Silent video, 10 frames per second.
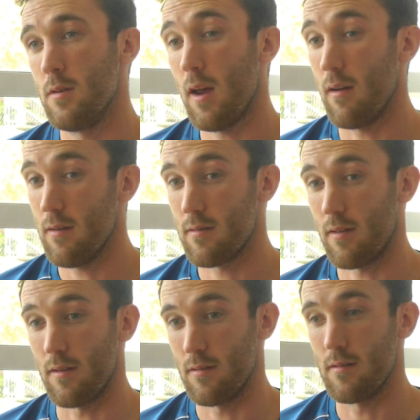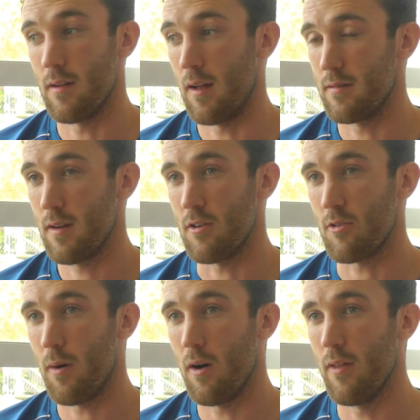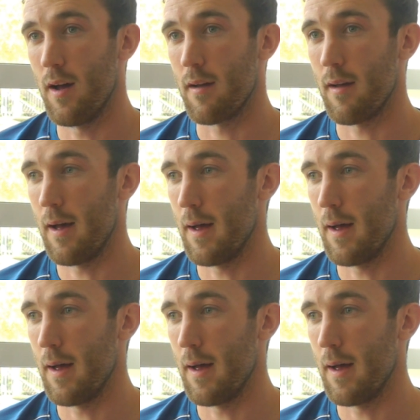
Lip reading: Yeah, it is. I think, like I say, you're spot on there.